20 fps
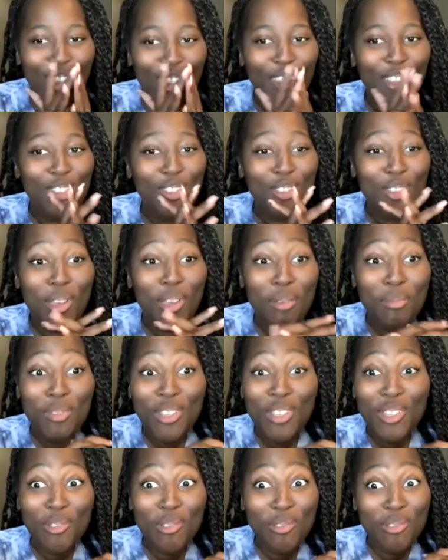So I'm
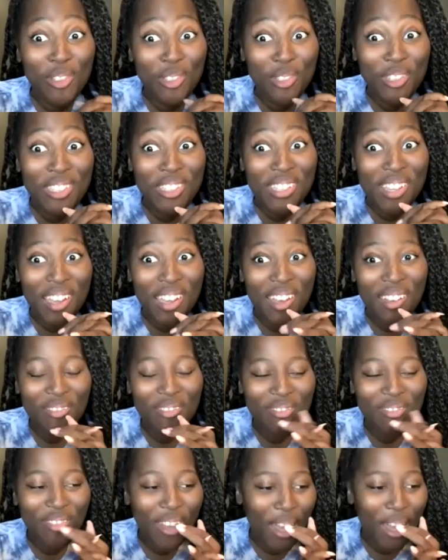doing all new stuff,
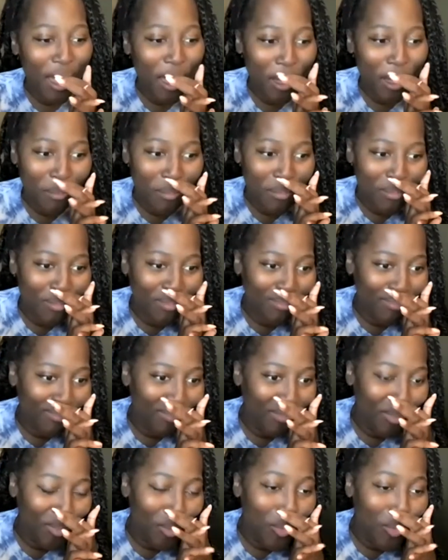
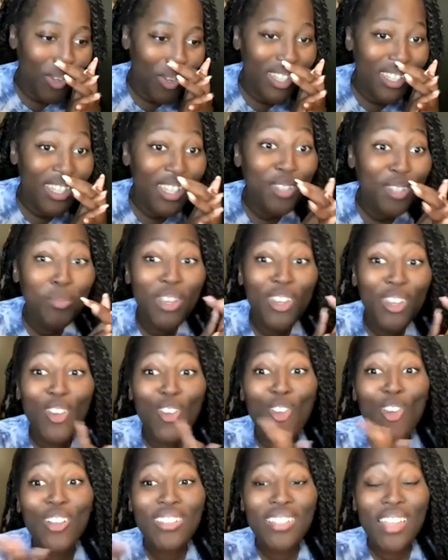which has been a
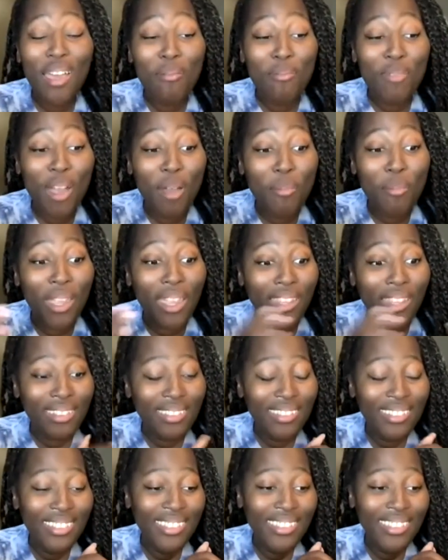long time coming.